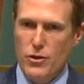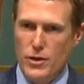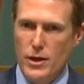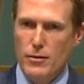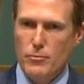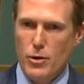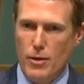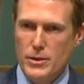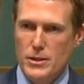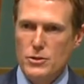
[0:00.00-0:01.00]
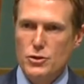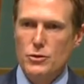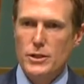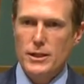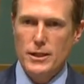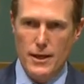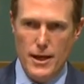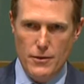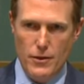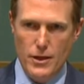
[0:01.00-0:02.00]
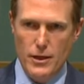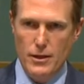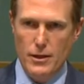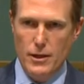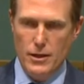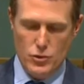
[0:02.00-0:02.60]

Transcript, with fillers: the then Prime Minister Julia Gillard and the then uh,